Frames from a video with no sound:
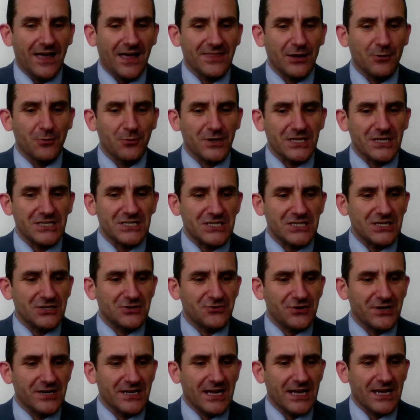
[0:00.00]
they were
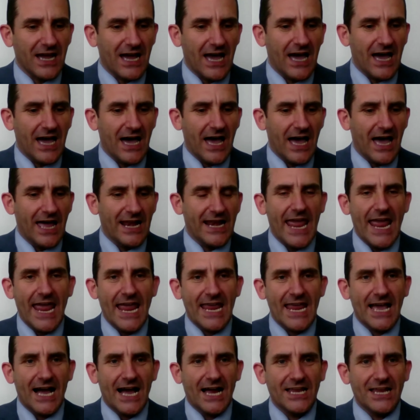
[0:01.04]
considering an
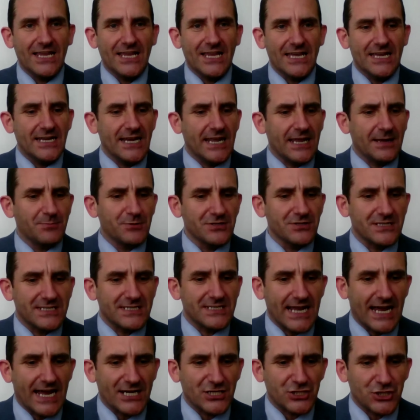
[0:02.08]
AI-enabled
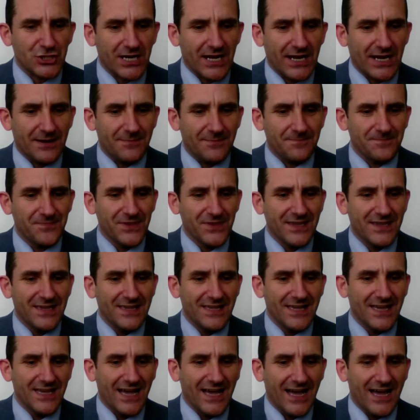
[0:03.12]
dash cam.
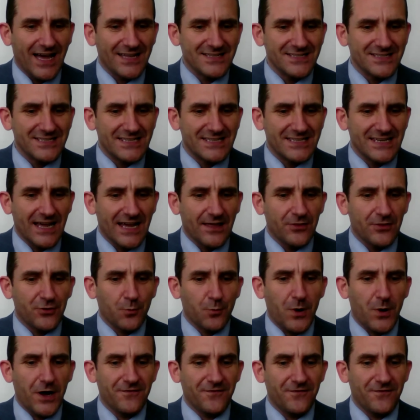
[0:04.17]
And the
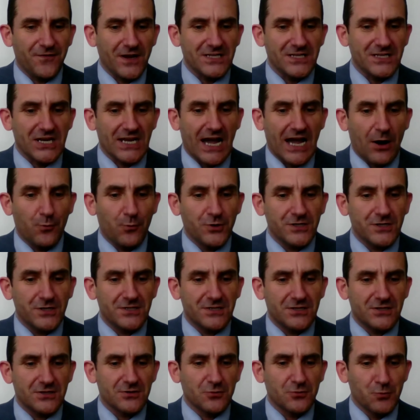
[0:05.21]
one facing
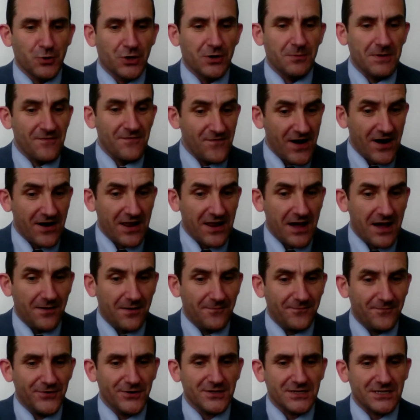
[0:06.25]
outwards would have been very
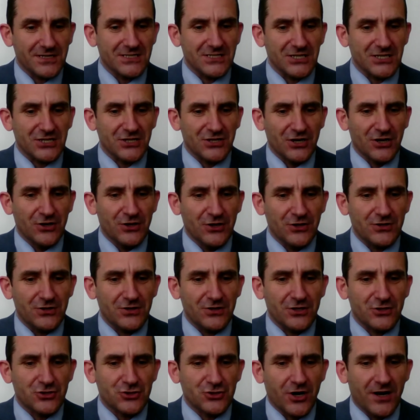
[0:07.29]
helpful because it could
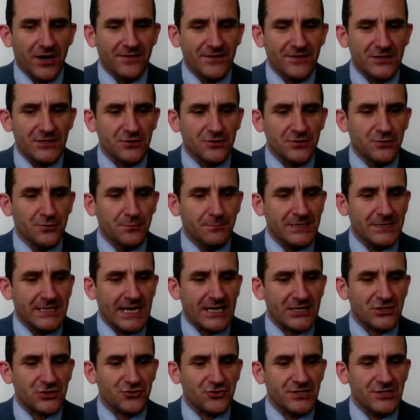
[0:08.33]
alert the driver to
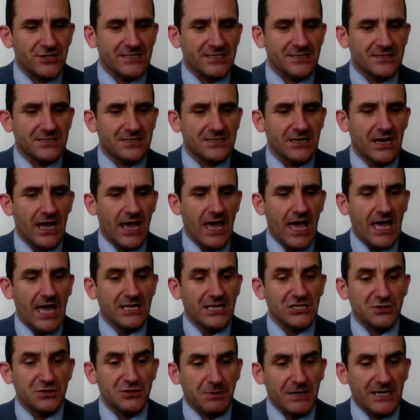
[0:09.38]
pedestrians,
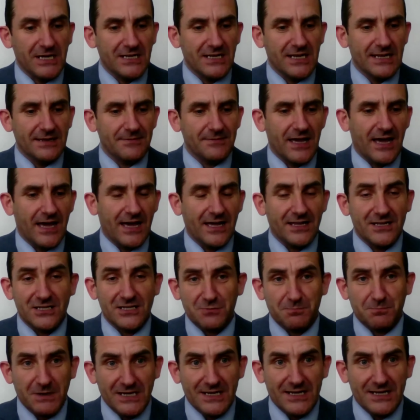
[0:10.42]
speed
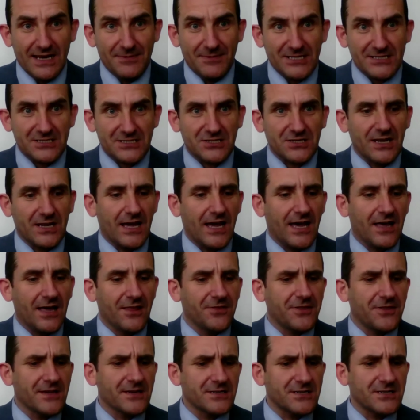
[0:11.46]
limits
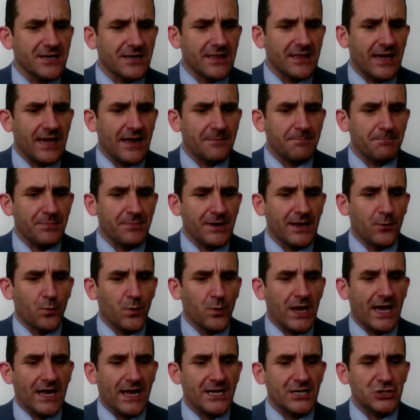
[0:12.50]
and things like that. But
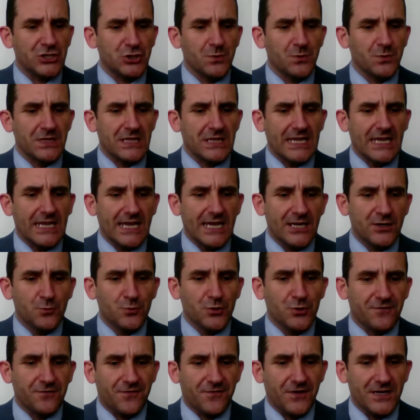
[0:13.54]
we had issue with the
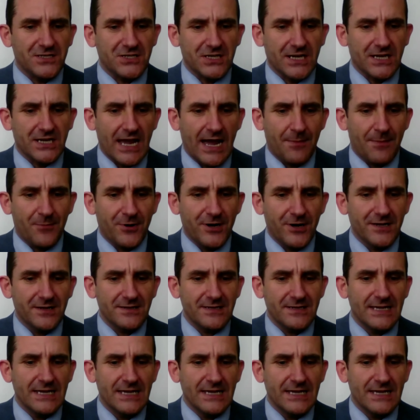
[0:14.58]
inward-facing camera,